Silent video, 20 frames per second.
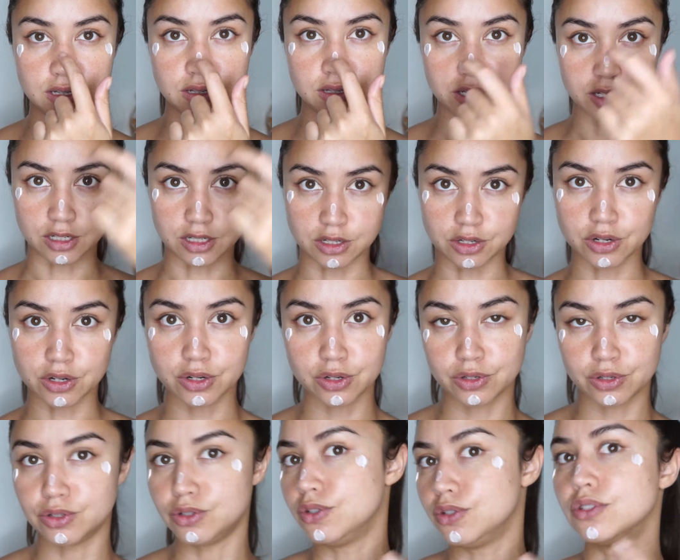in the
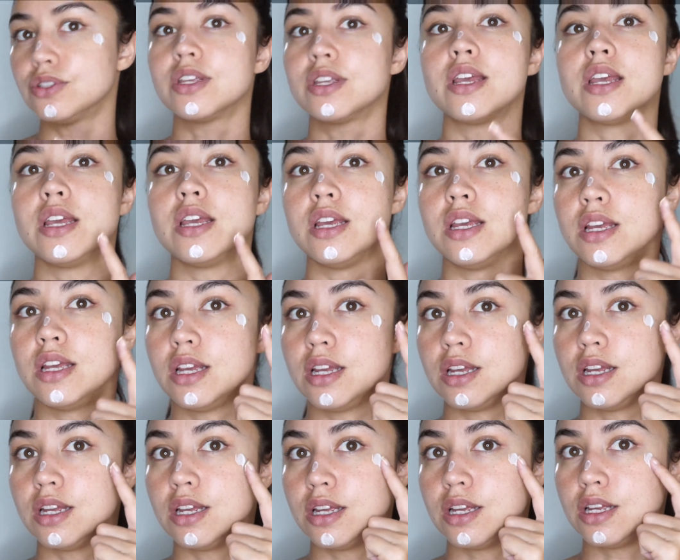nose
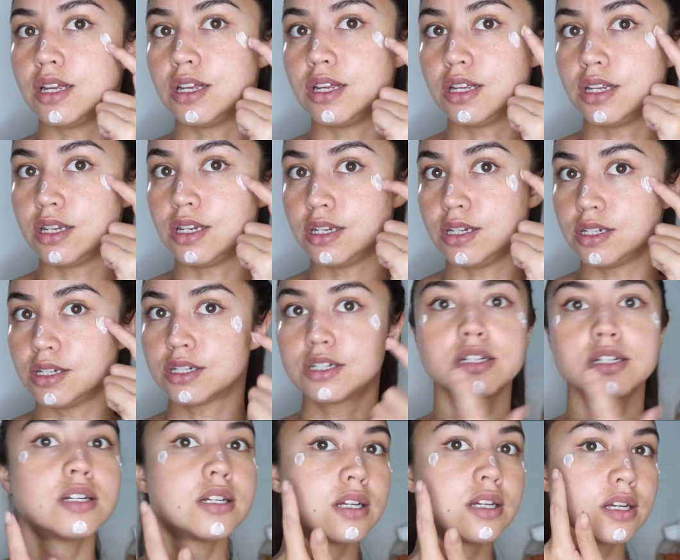and
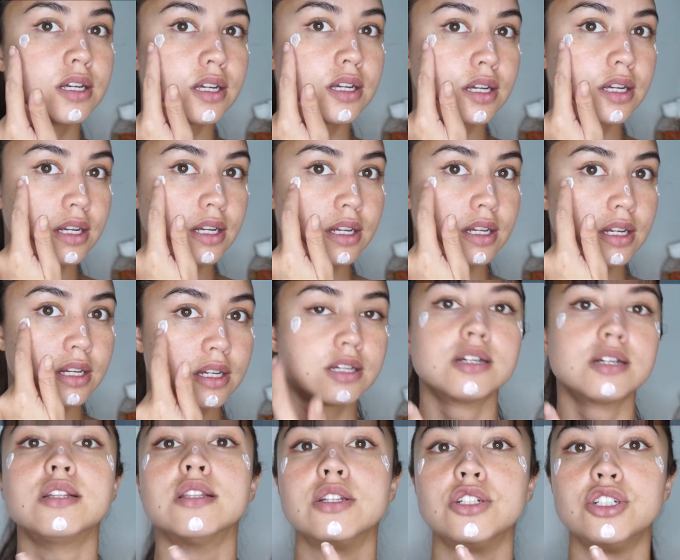
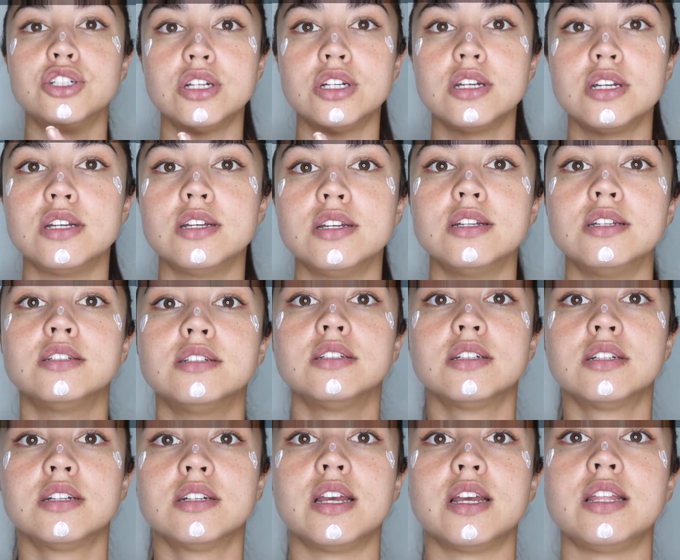the chin,
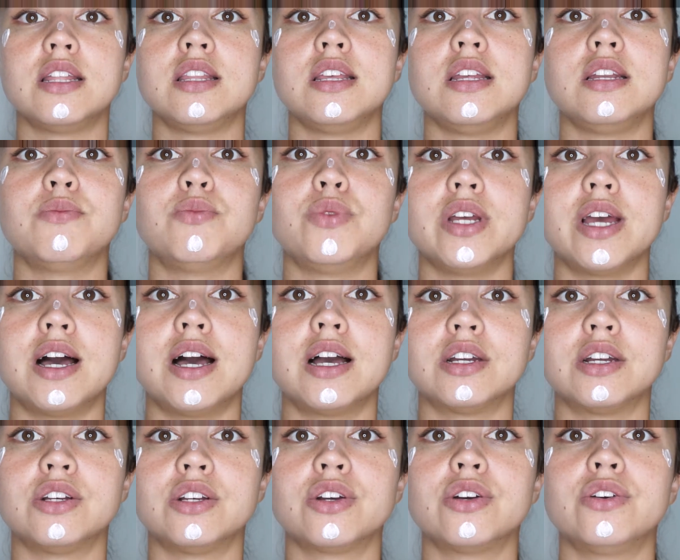and then we are
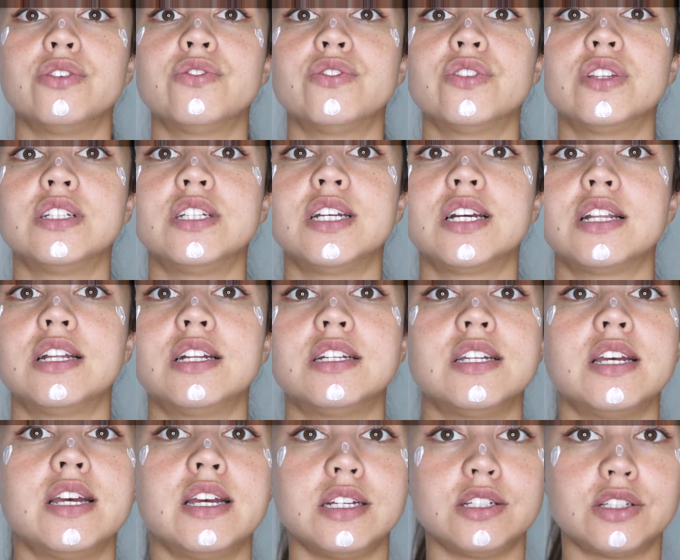going to go for the
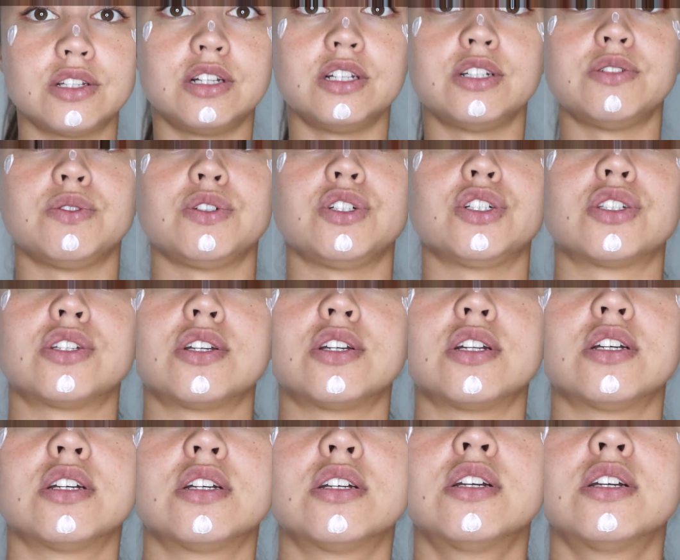décolleté. So we're just going to